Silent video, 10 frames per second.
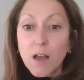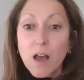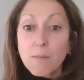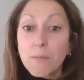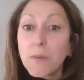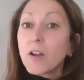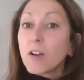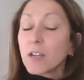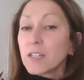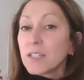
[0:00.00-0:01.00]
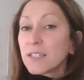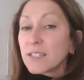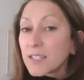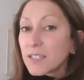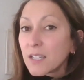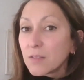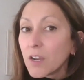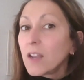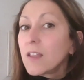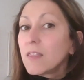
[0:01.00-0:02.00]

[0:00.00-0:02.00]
but are consistent, right?